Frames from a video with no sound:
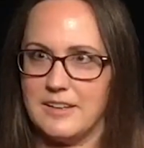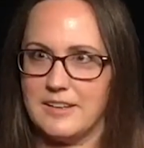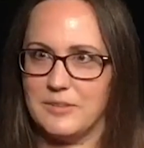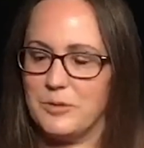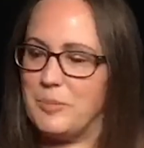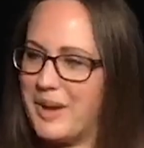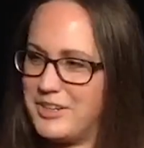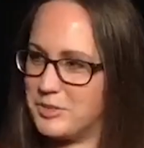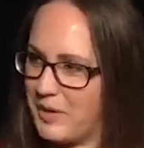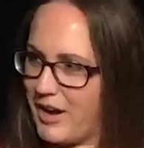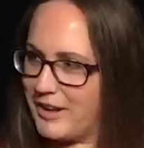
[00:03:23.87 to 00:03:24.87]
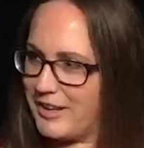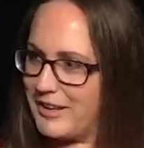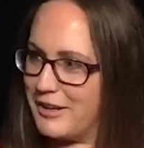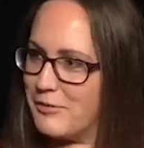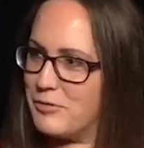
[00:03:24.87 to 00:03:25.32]
remind your
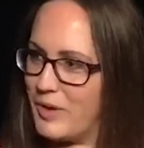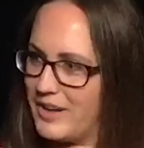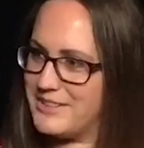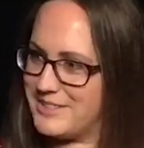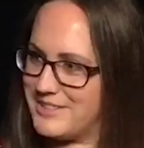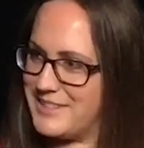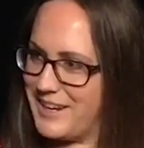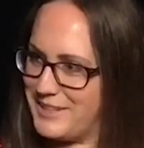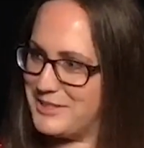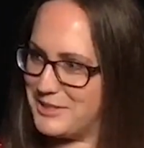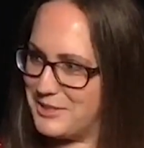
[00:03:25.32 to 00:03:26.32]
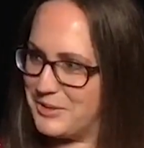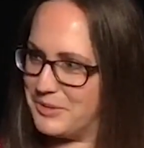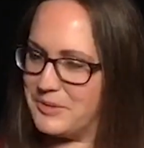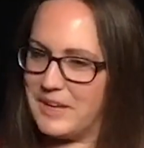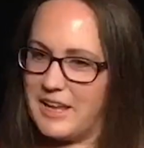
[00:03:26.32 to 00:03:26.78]
body of what it's designed to
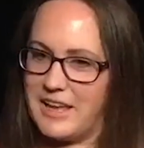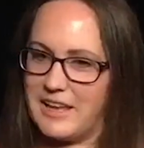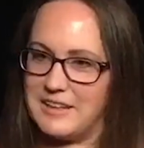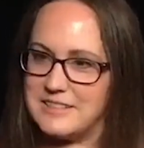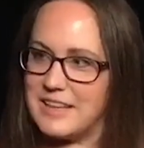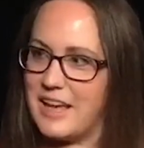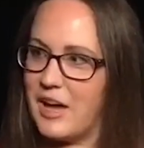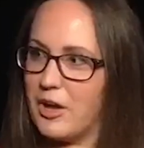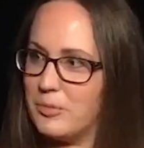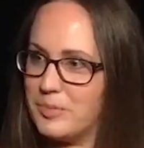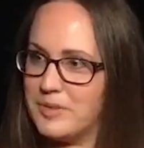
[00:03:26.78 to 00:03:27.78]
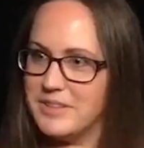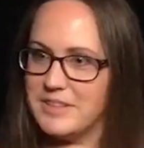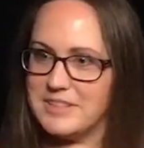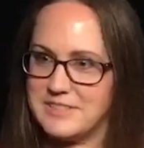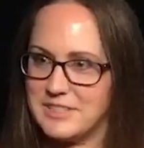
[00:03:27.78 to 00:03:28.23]
do and help
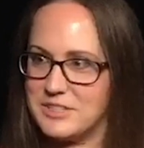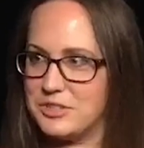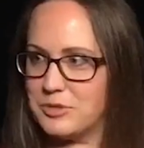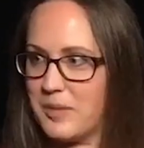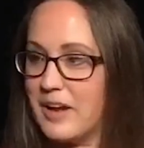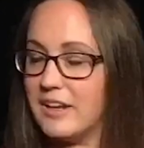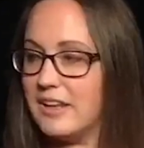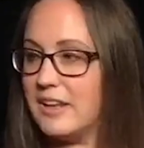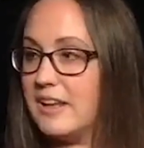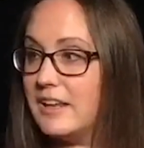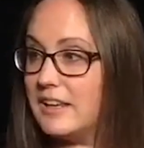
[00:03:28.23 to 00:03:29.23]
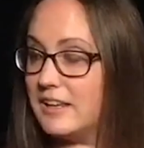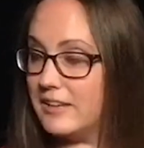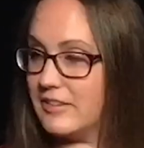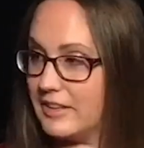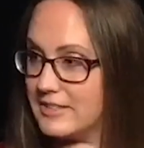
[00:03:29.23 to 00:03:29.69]
assist your body in
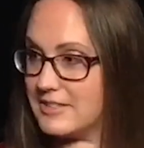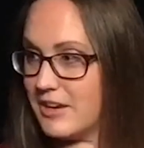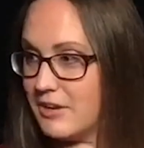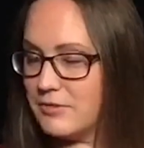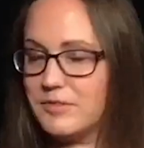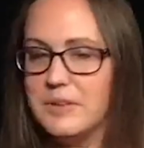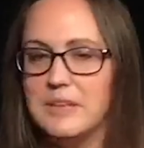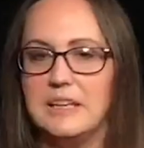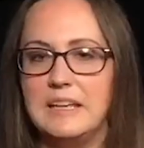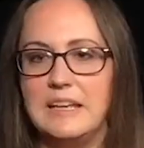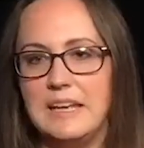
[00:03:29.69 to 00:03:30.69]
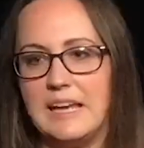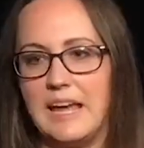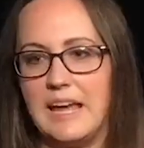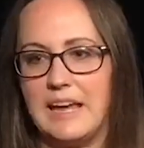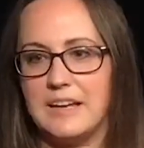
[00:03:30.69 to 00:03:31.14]
healing itself.
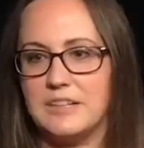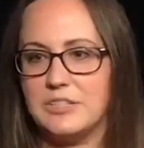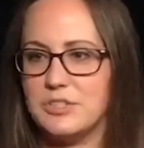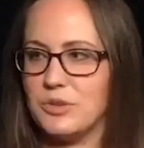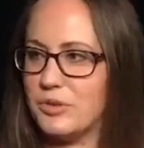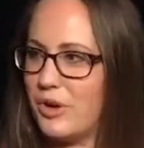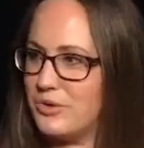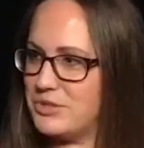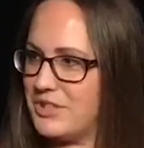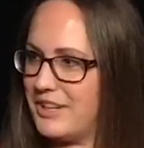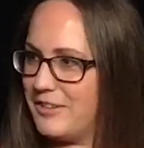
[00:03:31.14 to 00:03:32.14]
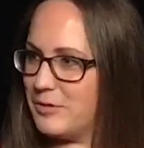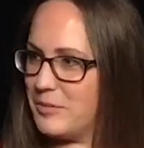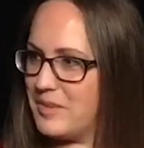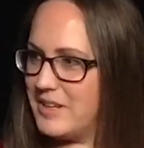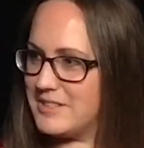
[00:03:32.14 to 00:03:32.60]
And so coaching for
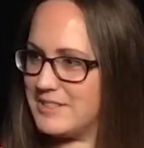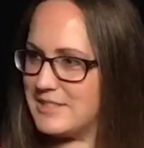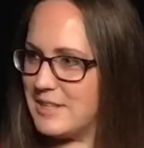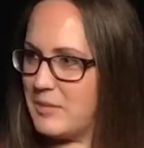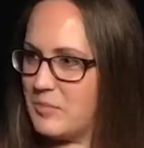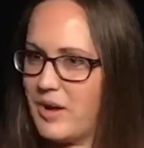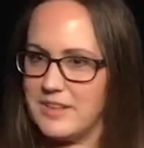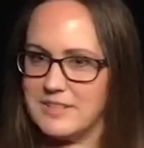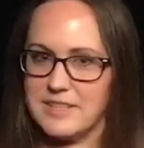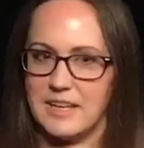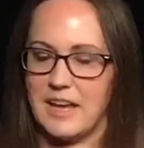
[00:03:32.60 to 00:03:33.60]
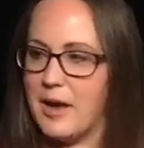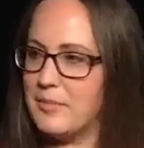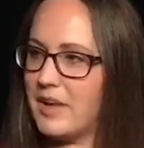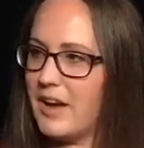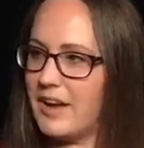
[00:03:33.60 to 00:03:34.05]
me is the same way. It's like,
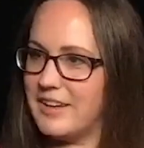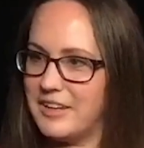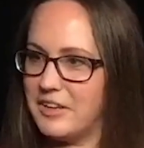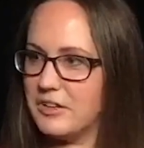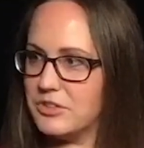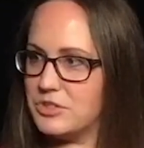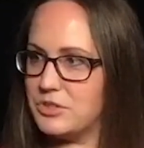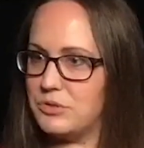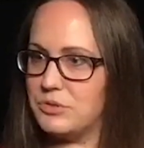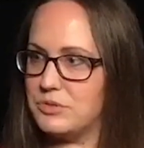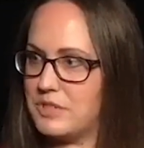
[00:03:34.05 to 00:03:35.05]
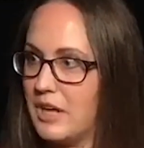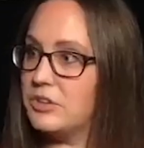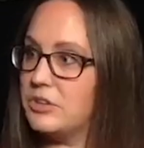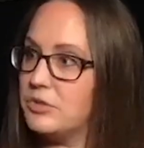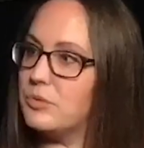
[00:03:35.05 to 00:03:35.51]
I'm not here to
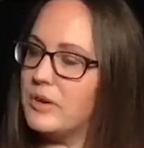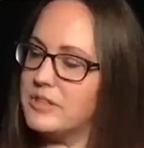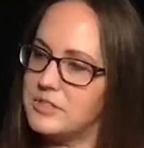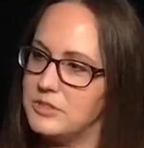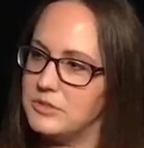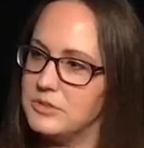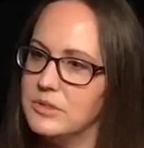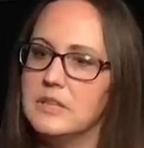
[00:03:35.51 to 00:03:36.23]
tell you what to do,